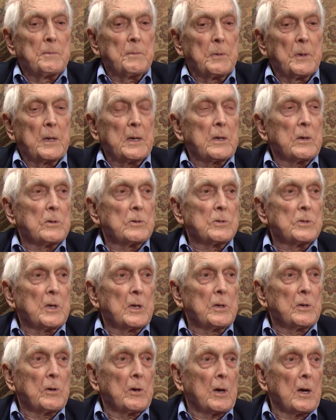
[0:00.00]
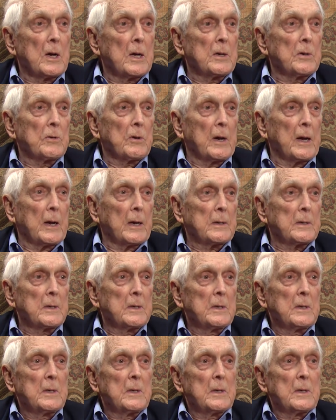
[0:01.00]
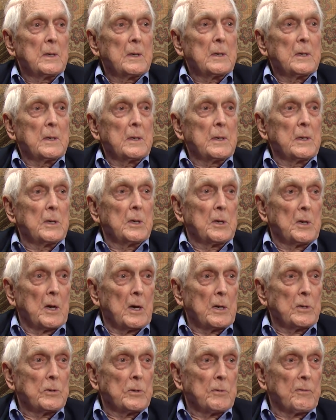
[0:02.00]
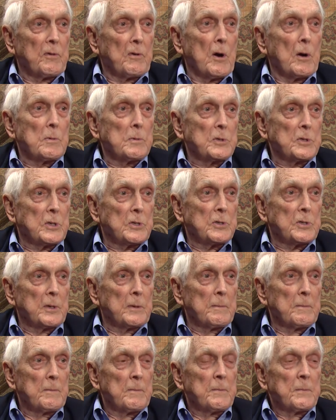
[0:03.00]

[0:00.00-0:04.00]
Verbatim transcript: players under contract in the Dodger farm system.